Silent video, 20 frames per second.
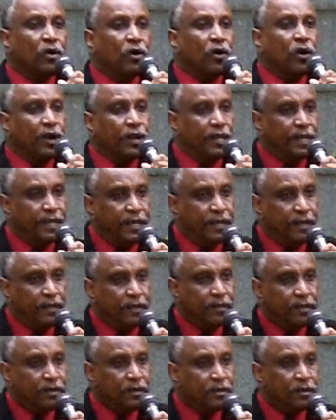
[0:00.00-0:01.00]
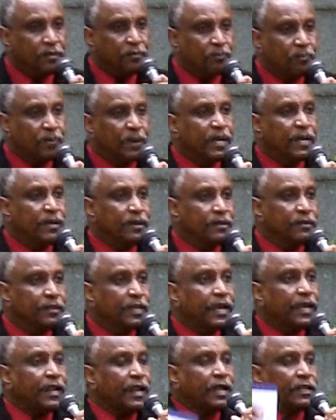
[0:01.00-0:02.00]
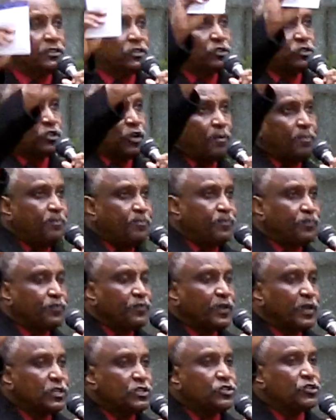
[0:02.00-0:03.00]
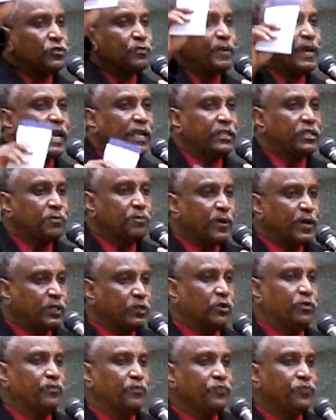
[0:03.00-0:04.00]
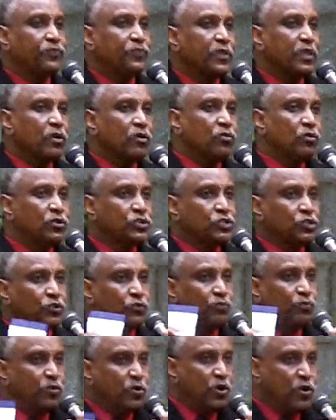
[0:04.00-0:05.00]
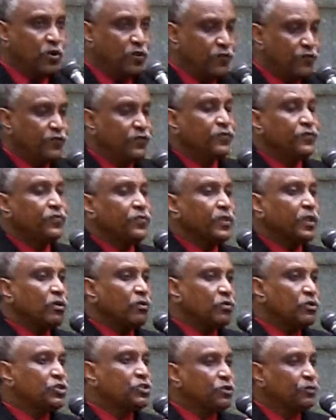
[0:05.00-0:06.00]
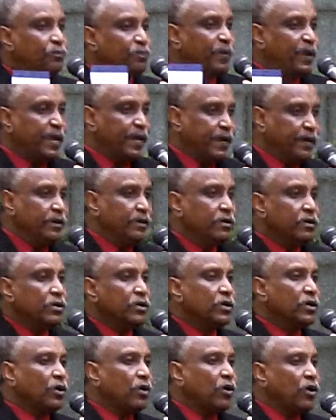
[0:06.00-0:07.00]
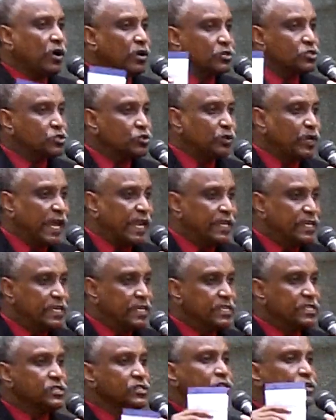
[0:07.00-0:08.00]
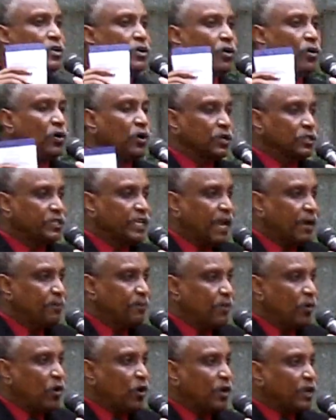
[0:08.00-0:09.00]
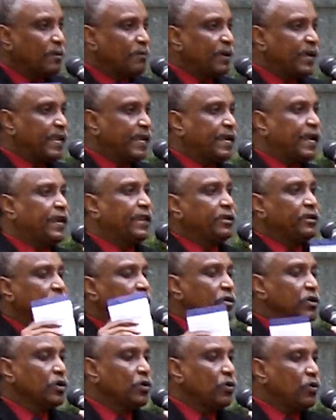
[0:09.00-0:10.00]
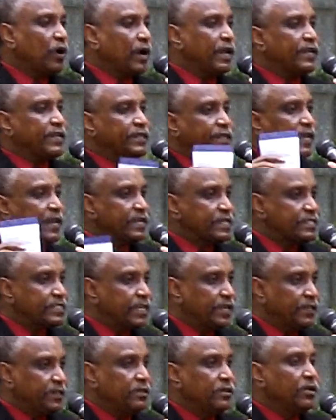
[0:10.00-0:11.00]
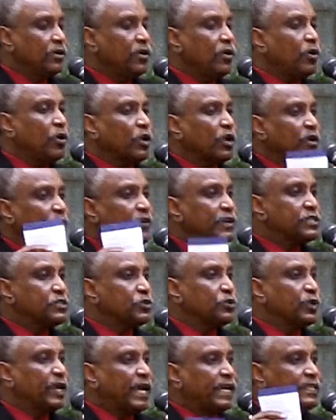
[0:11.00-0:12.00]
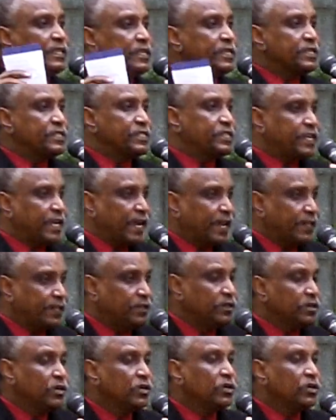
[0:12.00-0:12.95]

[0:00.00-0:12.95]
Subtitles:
only be there at the top, it should be at the bottom. We should move, we should bring all Sudanese, all American who are interested all over the United States